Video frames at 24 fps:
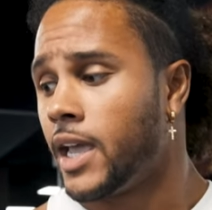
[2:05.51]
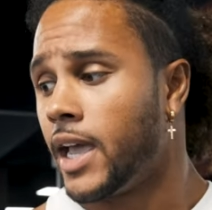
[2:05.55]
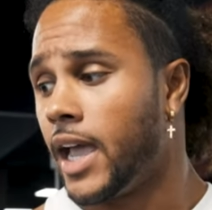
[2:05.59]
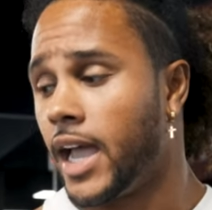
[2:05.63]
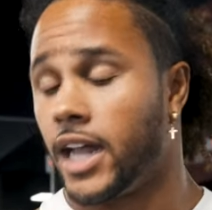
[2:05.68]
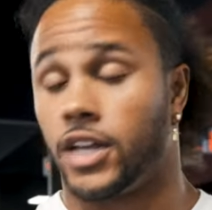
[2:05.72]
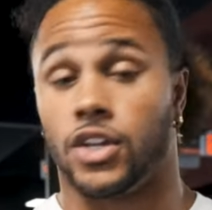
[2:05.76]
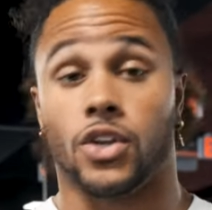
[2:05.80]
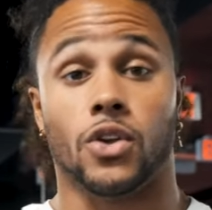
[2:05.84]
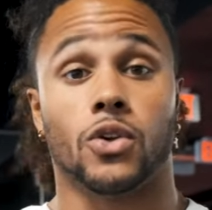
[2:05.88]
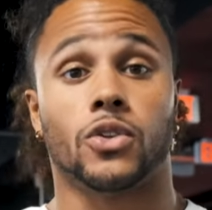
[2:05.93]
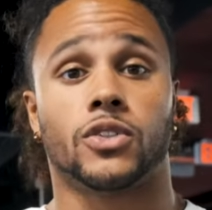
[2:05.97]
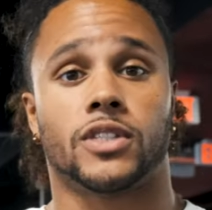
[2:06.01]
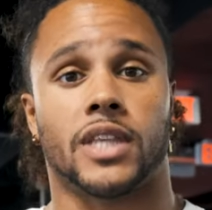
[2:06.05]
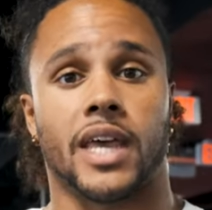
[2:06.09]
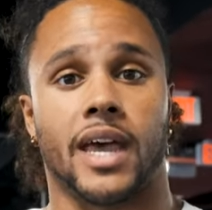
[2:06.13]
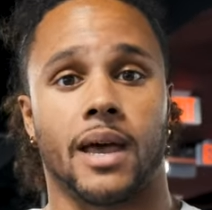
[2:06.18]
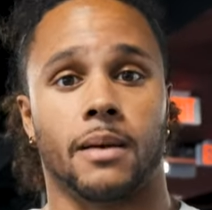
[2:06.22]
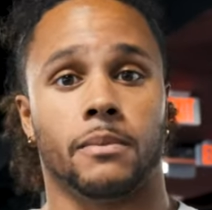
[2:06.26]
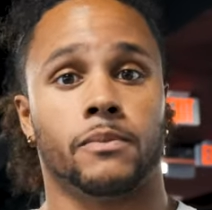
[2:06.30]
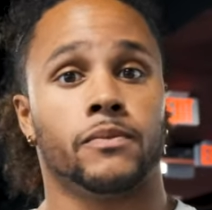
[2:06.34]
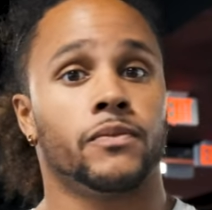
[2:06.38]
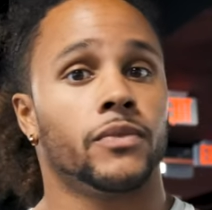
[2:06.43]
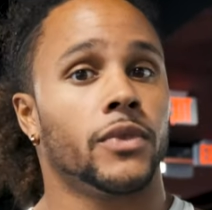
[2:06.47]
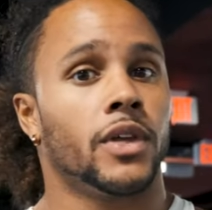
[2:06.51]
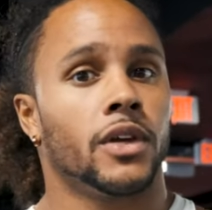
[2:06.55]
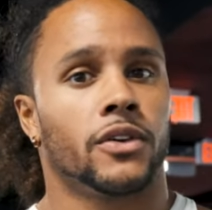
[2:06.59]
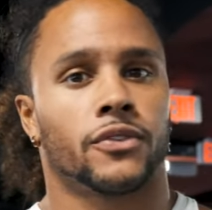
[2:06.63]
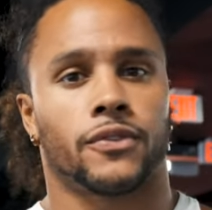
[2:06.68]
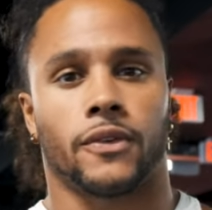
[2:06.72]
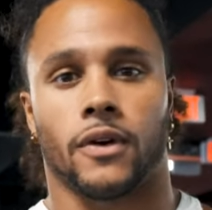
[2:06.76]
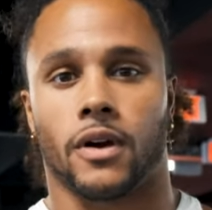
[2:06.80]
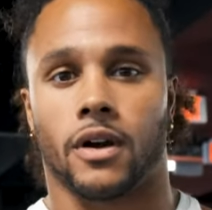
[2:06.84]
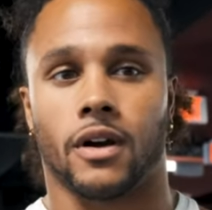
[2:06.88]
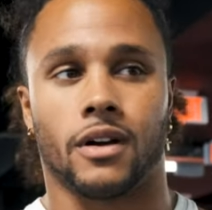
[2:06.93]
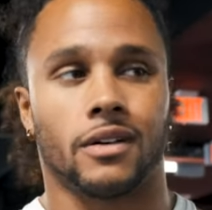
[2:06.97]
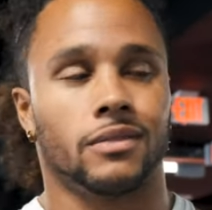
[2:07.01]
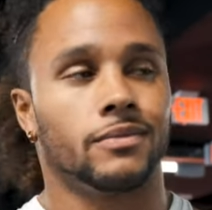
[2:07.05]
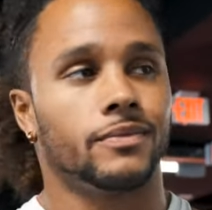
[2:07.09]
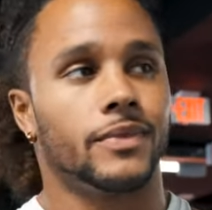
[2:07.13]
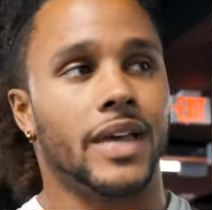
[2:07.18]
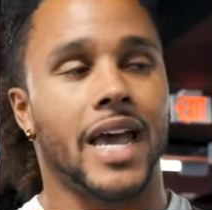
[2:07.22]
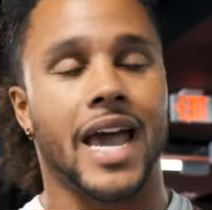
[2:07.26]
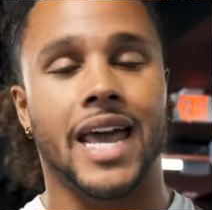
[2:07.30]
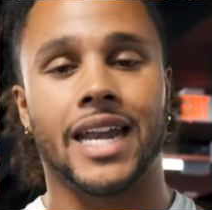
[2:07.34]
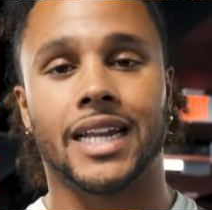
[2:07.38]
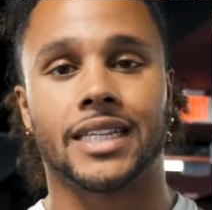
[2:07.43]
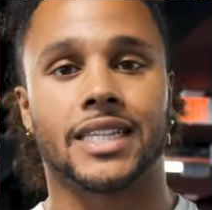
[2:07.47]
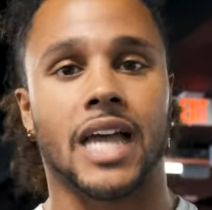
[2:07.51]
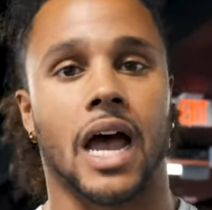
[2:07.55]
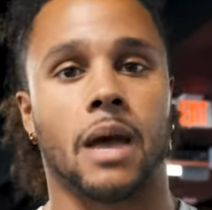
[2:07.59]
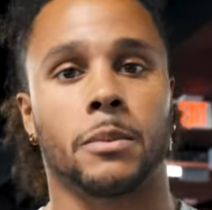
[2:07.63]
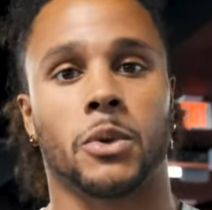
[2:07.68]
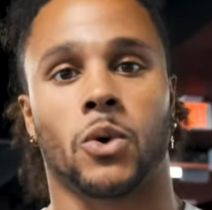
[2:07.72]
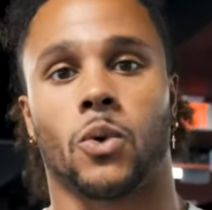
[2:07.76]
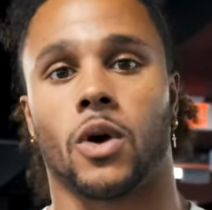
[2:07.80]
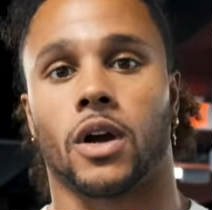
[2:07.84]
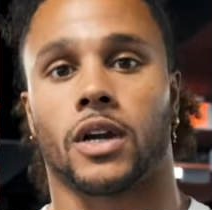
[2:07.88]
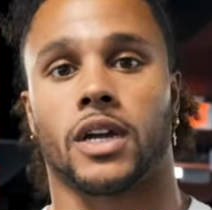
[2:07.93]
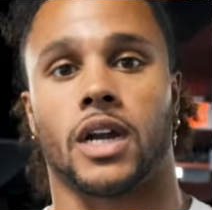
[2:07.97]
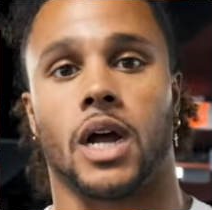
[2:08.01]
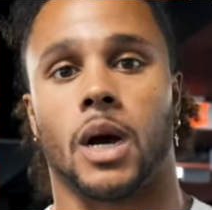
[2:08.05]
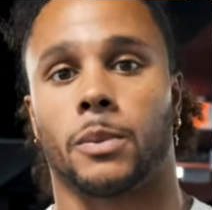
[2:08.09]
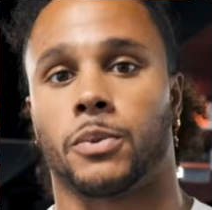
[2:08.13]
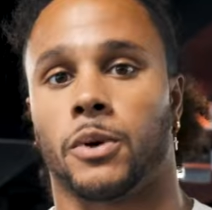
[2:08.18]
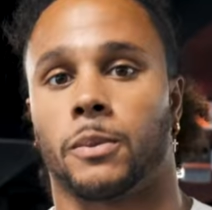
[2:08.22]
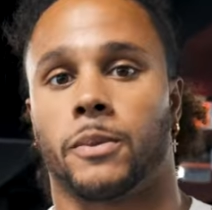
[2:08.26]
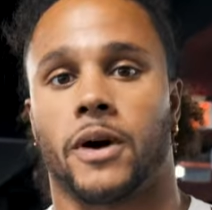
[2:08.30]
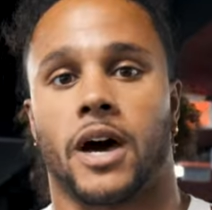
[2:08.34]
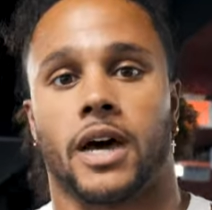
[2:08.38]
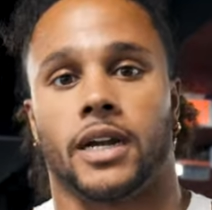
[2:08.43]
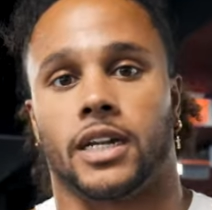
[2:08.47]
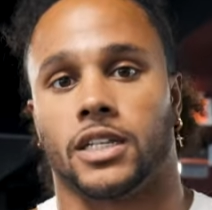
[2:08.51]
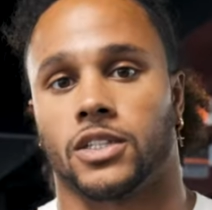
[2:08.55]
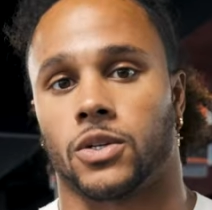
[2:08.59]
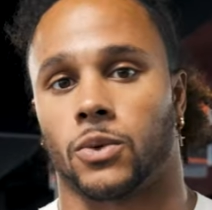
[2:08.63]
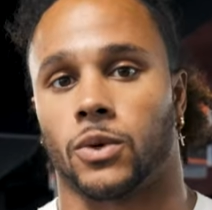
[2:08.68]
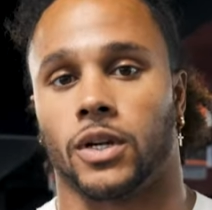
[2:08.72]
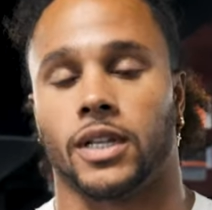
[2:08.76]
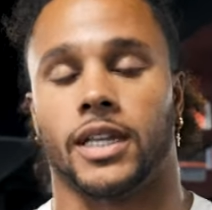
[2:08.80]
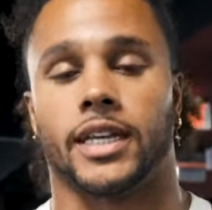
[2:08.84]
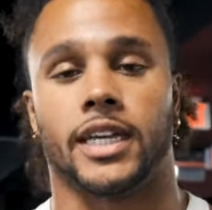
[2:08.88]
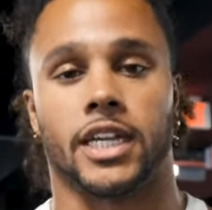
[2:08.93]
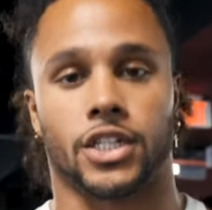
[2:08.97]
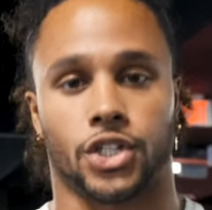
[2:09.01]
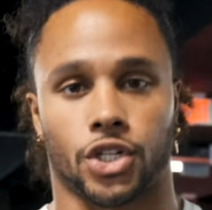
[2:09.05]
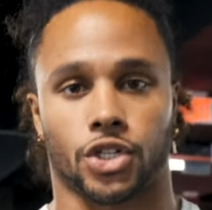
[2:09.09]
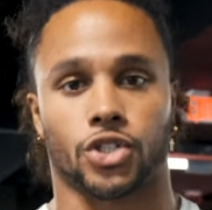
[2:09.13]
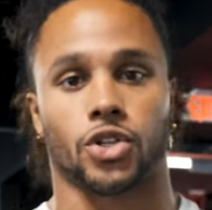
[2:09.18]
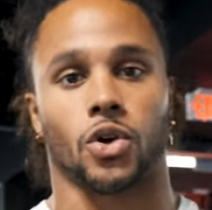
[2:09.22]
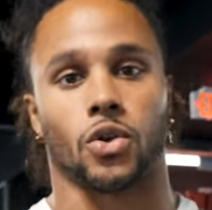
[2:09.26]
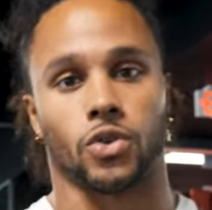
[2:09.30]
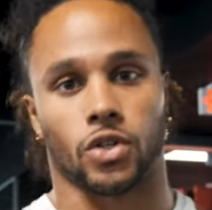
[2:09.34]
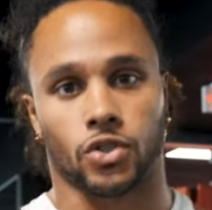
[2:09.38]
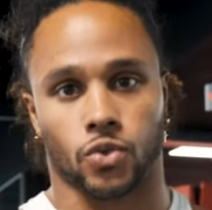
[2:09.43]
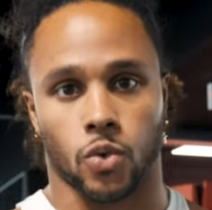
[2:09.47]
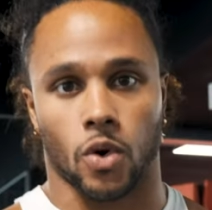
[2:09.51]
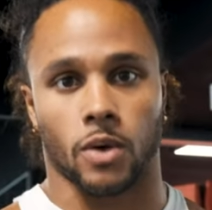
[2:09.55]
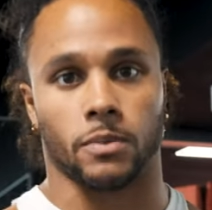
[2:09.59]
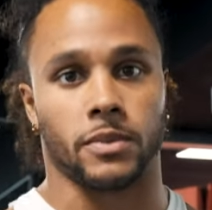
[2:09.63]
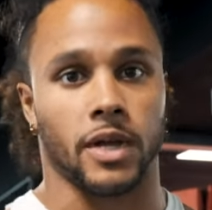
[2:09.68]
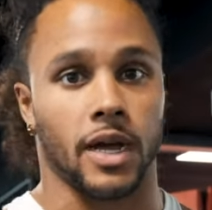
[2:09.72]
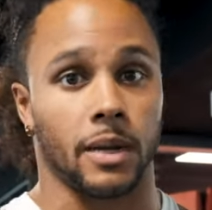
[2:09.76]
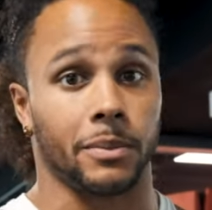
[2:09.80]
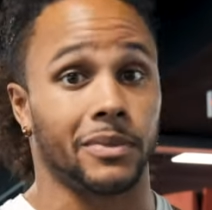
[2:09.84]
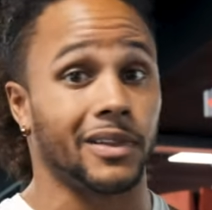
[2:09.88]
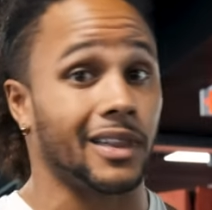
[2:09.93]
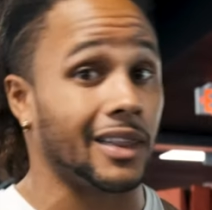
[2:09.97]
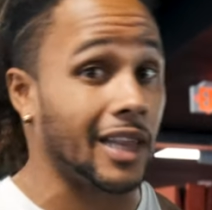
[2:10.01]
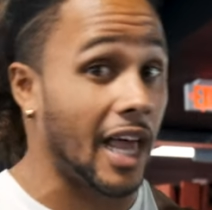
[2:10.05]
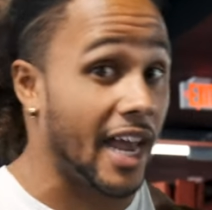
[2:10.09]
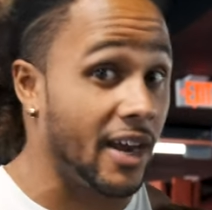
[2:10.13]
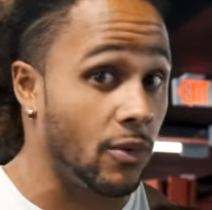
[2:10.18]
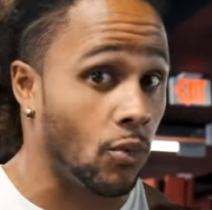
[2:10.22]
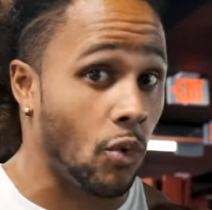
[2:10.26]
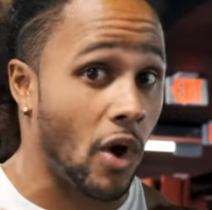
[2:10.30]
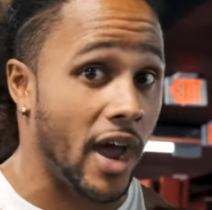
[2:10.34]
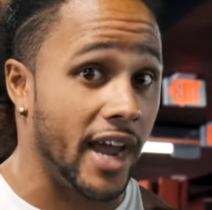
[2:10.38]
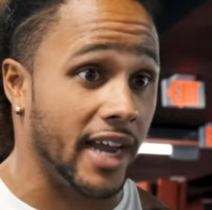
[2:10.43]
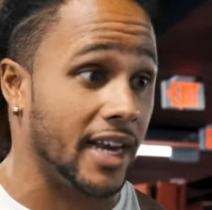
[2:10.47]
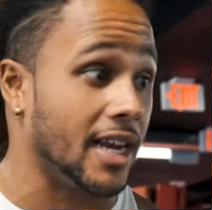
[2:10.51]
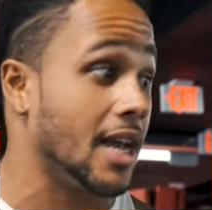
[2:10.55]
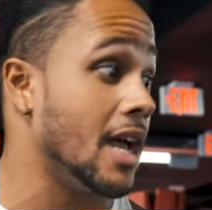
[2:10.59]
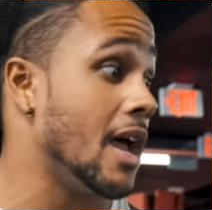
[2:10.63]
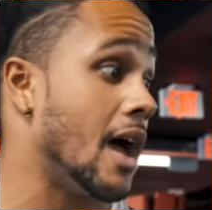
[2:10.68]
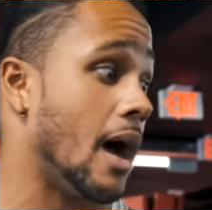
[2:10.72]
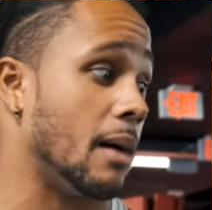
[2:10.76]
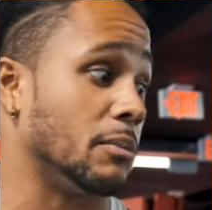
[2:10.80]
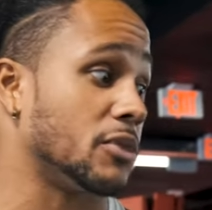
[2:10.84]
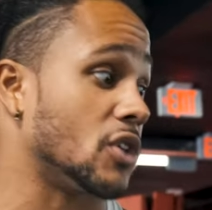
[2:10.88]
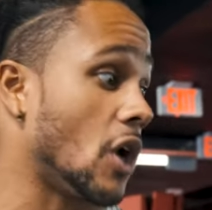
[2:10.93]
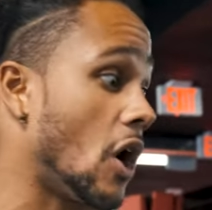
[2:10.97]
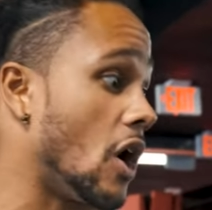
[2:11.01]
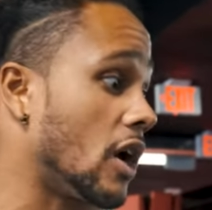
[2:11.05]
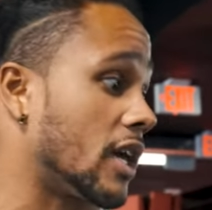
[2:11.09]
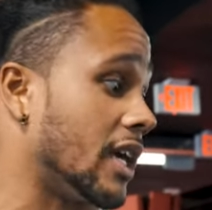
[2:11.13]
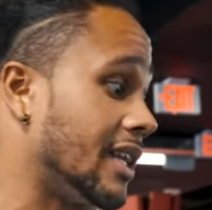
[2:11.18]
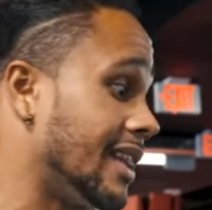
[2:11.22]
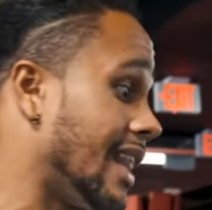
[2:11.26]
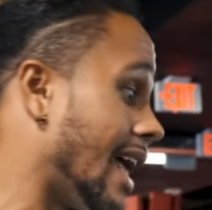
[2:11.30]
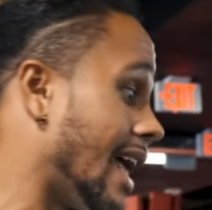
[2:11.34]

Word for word: and use them for any time you're working upper body to really get your shoulders warmed up. Lightweight, I'm talking